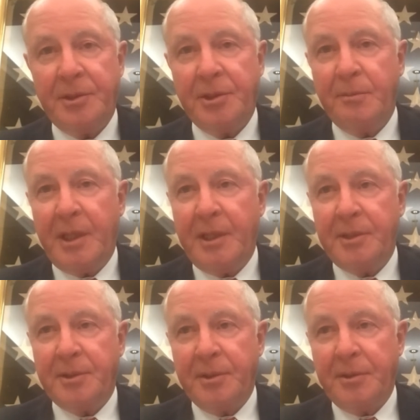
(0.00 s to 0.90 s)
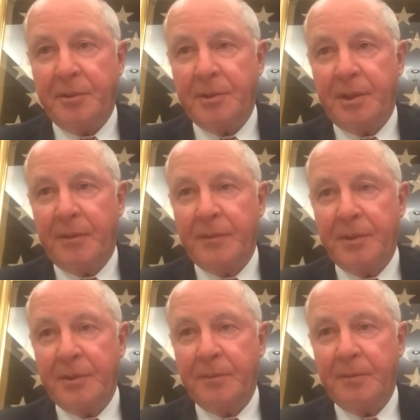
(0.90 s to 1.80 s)
Jim Blanchard, who was
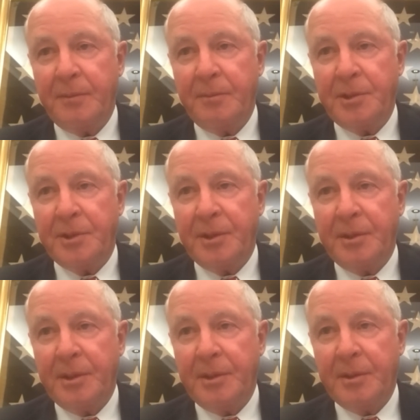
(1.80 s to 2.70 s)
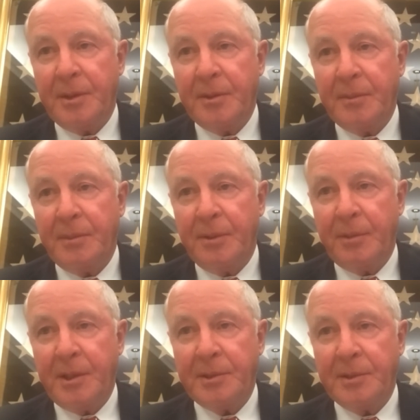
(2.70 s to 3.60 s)
governor of Michigan and our
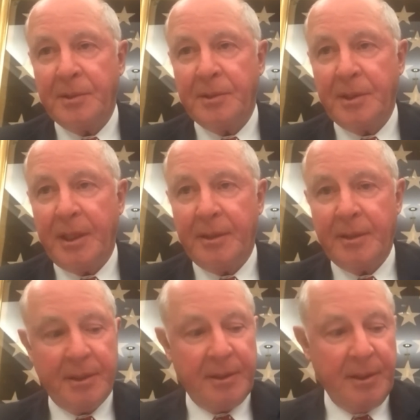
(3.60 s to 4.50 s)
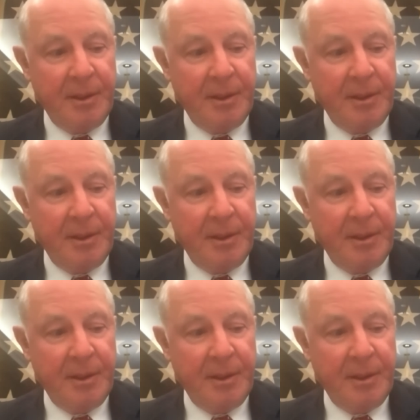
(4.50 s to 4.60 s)
ambassador to Canada,